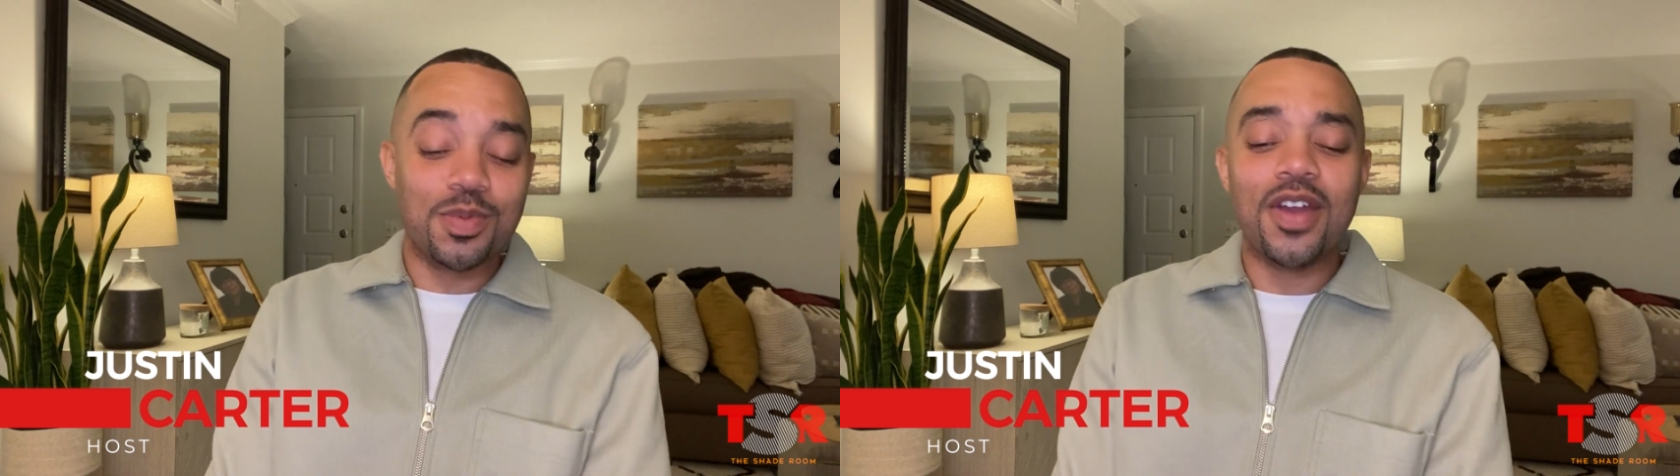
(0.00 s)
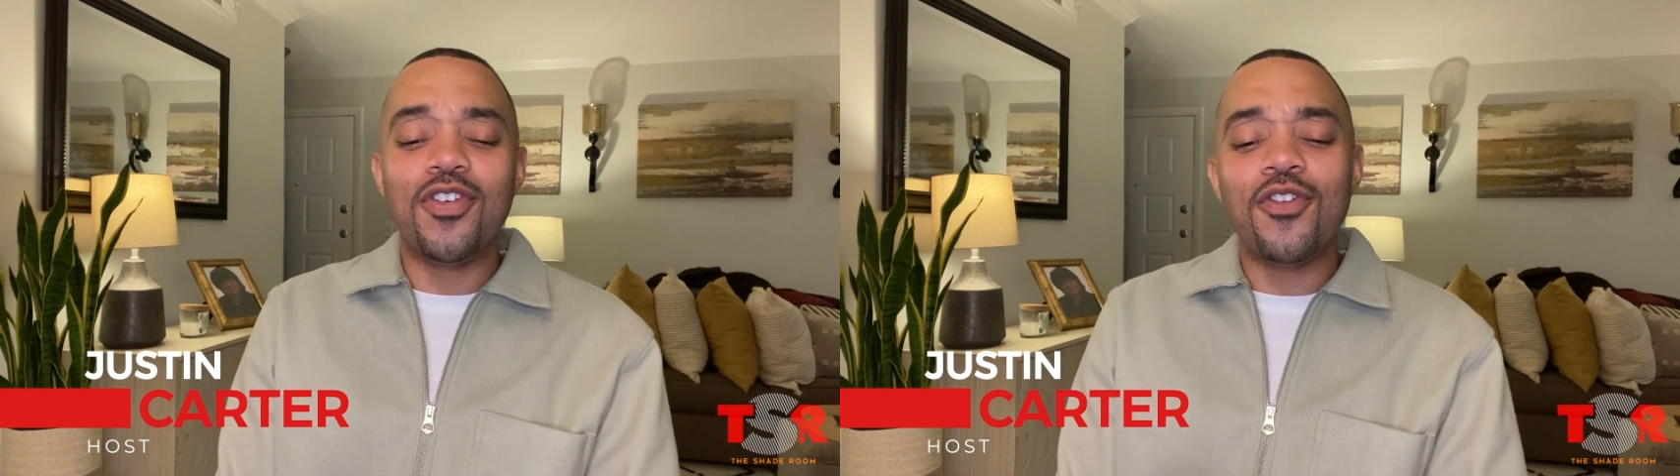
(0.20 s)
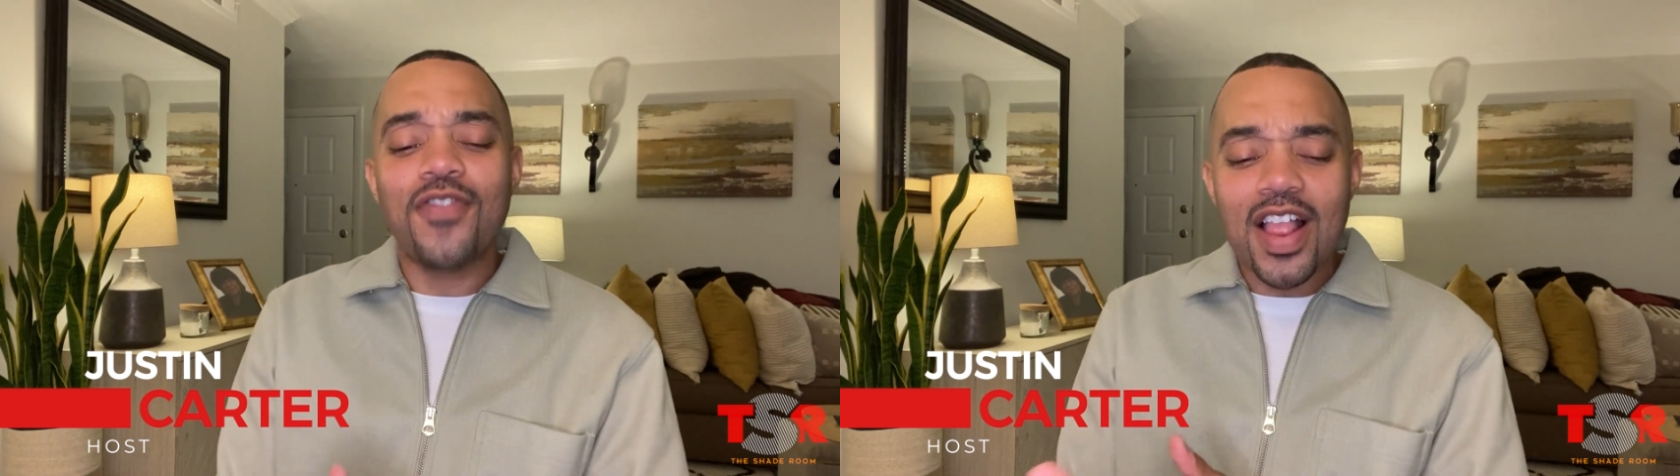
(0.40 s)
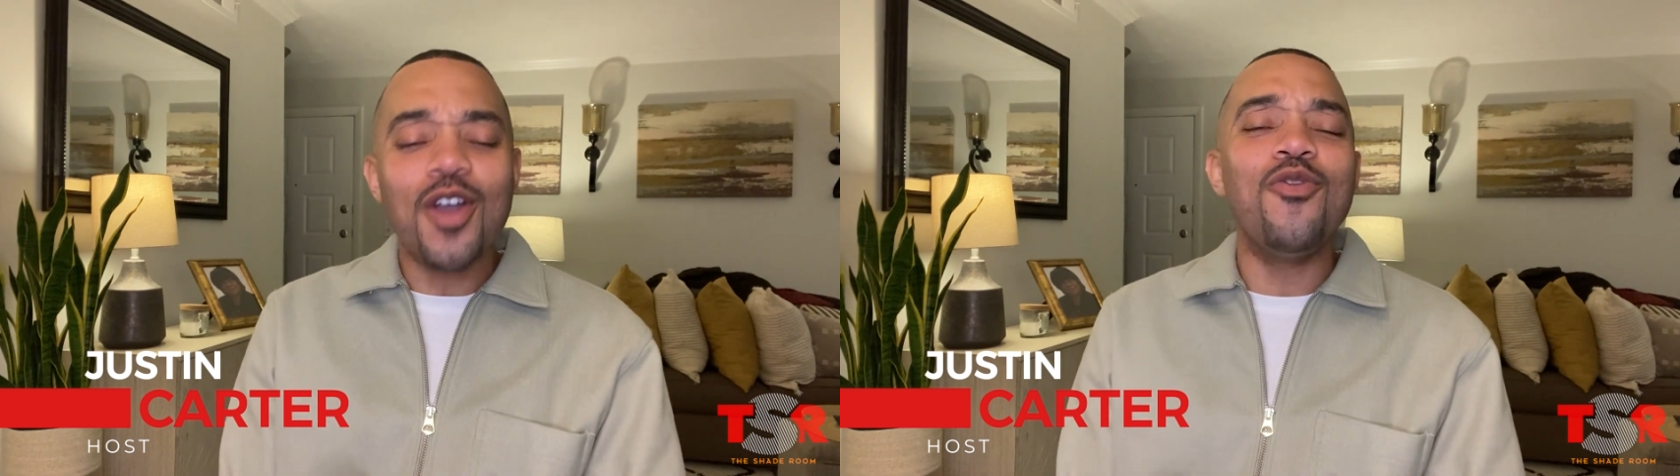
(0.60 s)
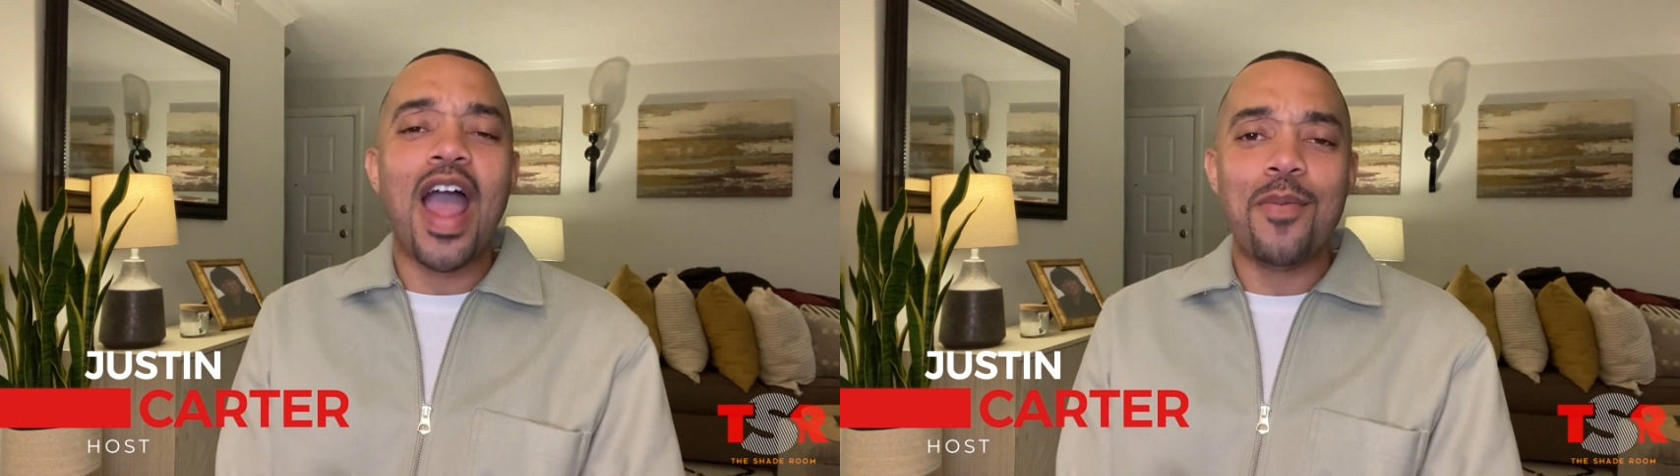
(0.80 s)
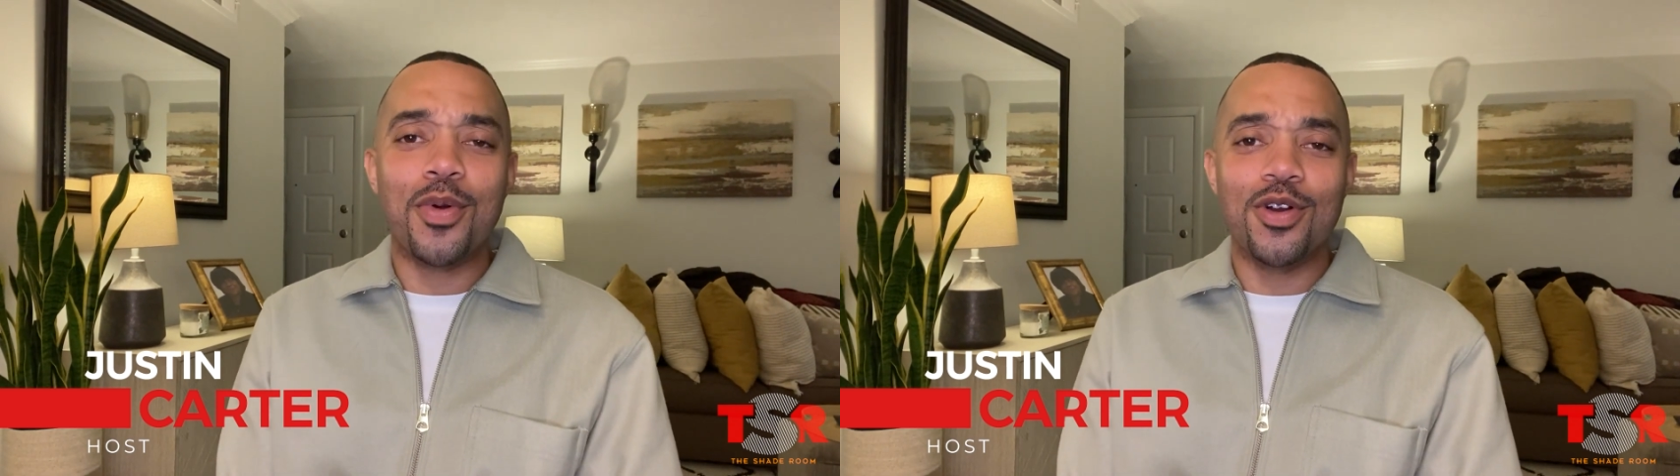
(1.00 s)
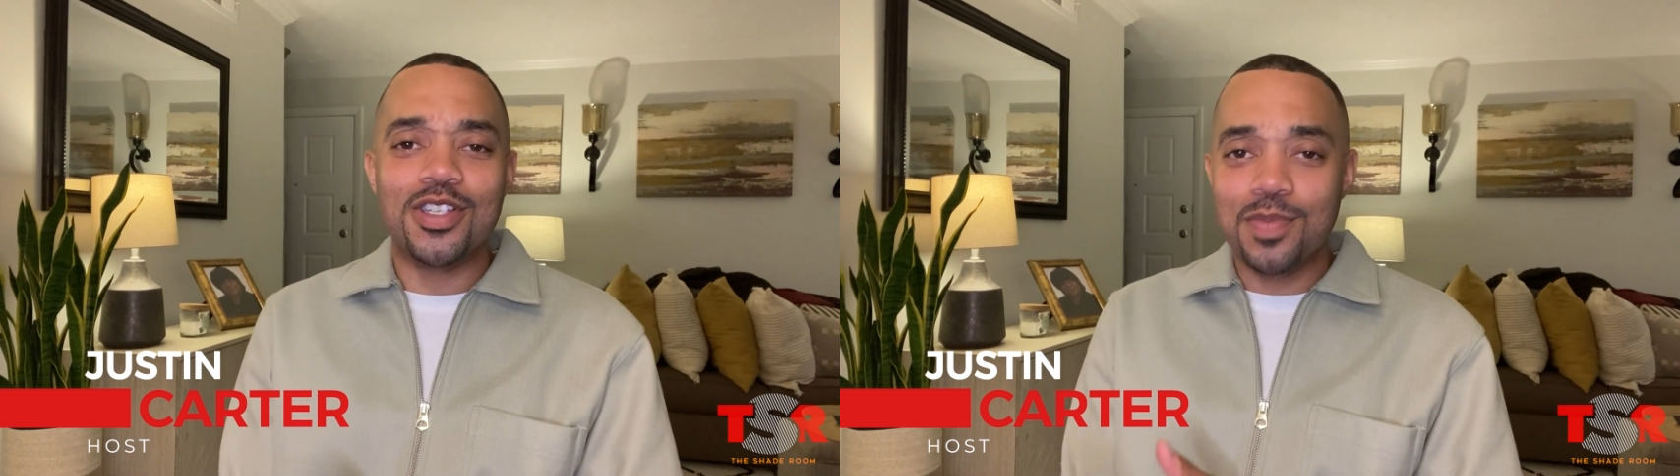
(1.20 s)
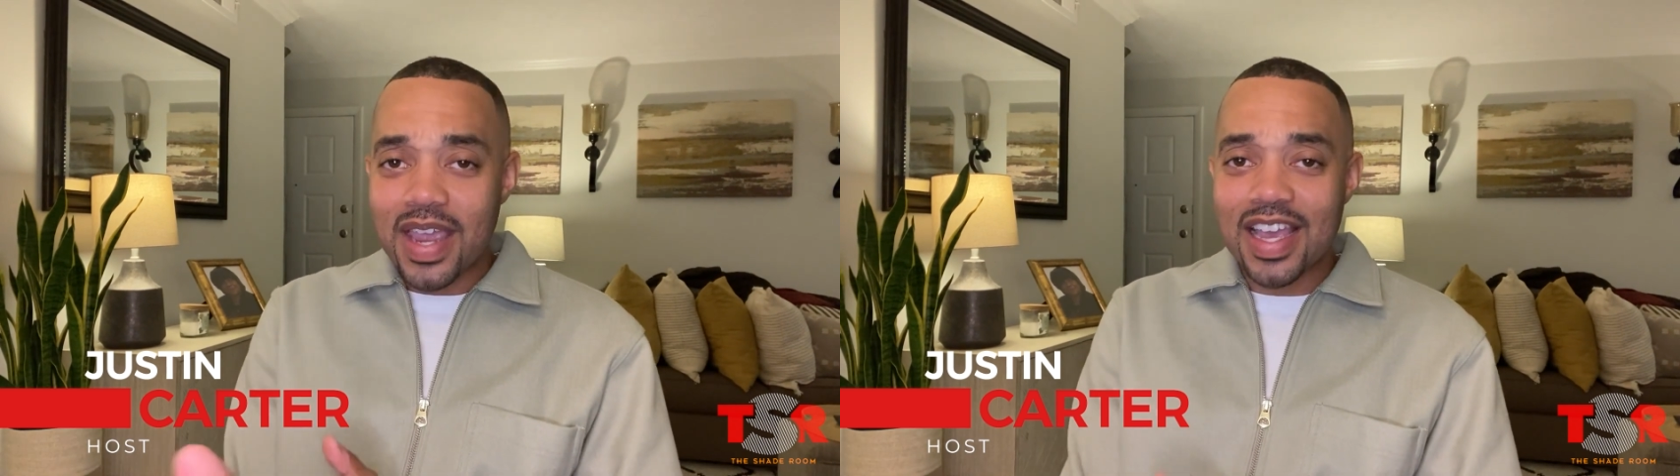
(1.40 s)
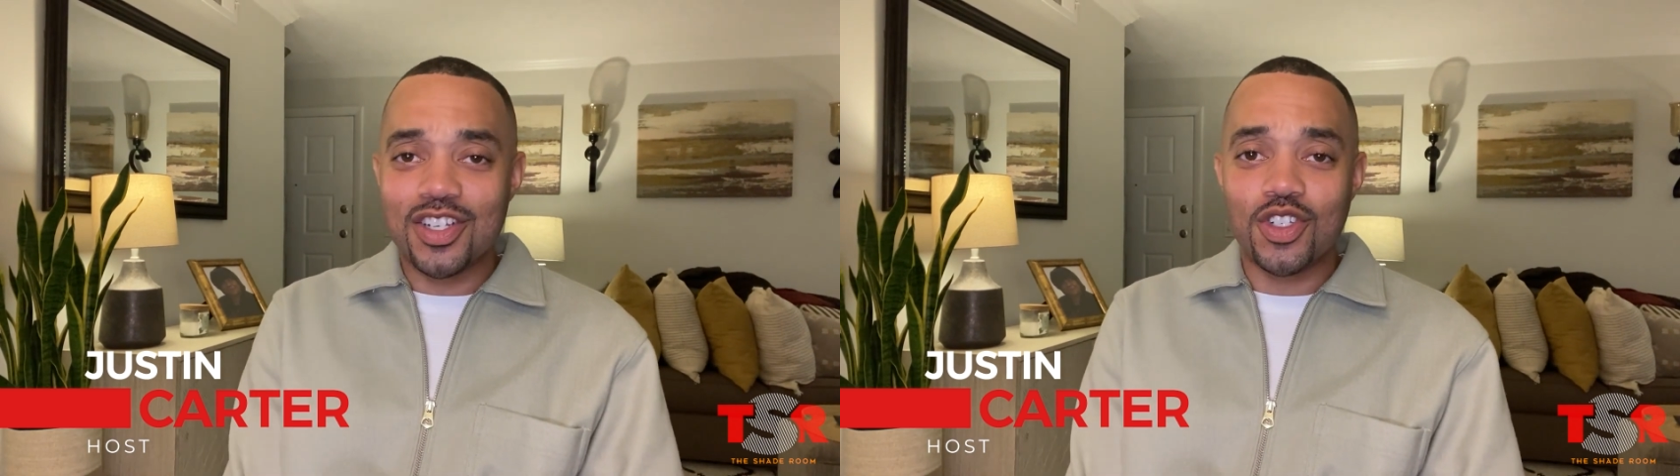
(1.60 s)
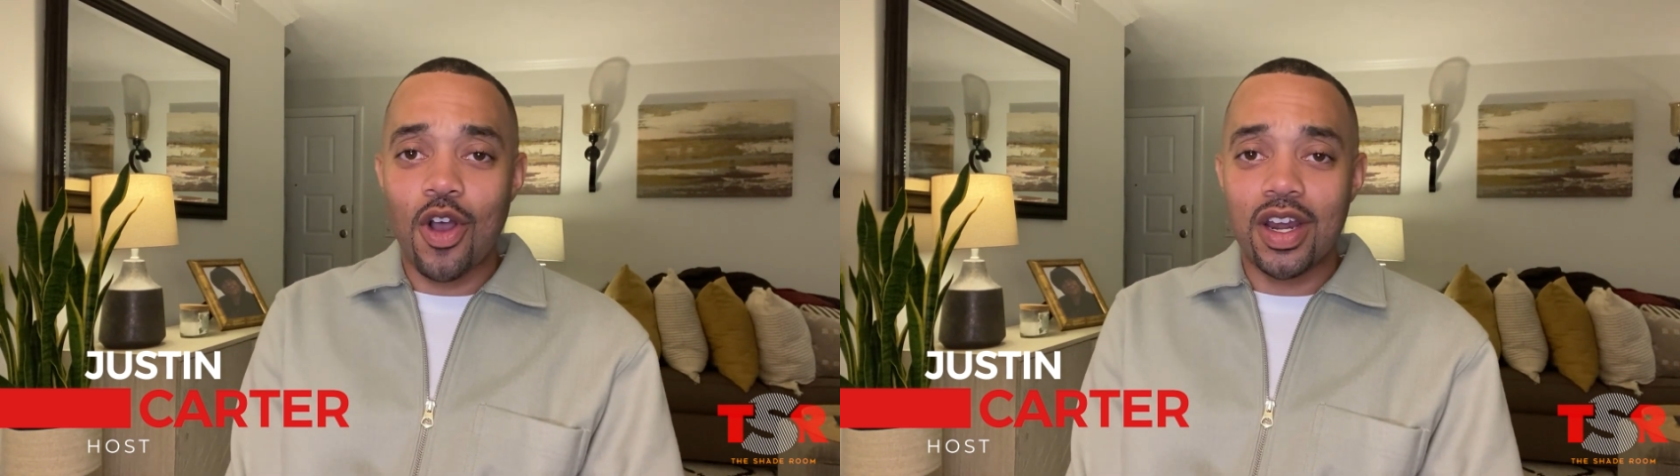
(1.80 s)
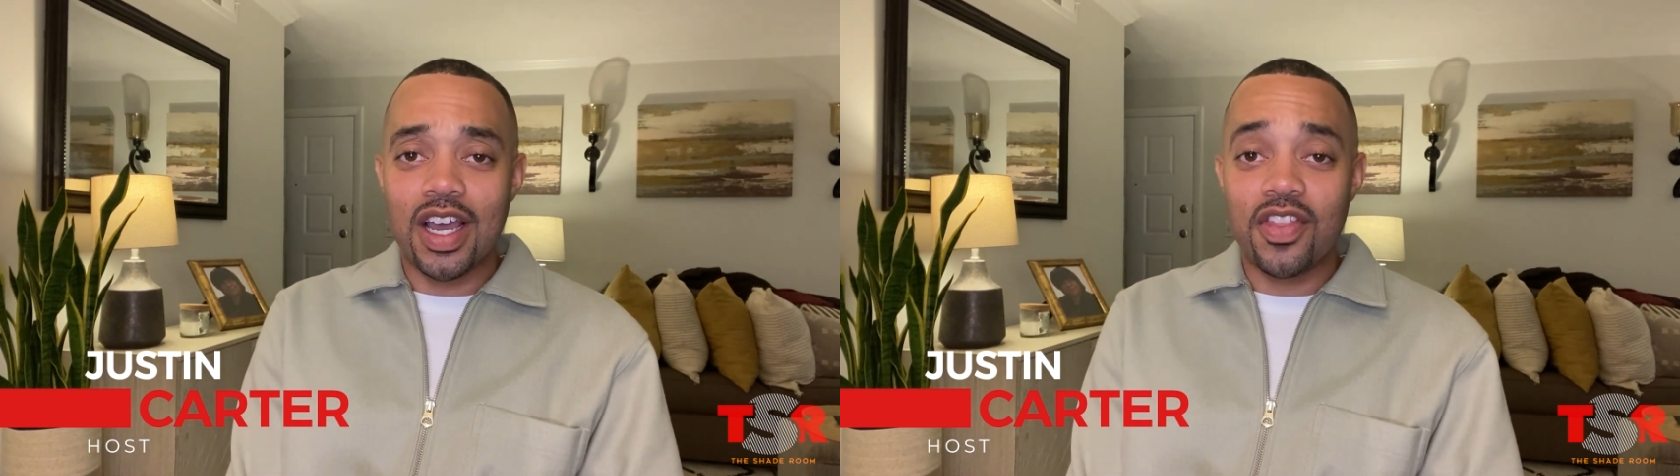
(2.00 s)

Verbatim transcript: but for fellow rappers Mia and Shawna,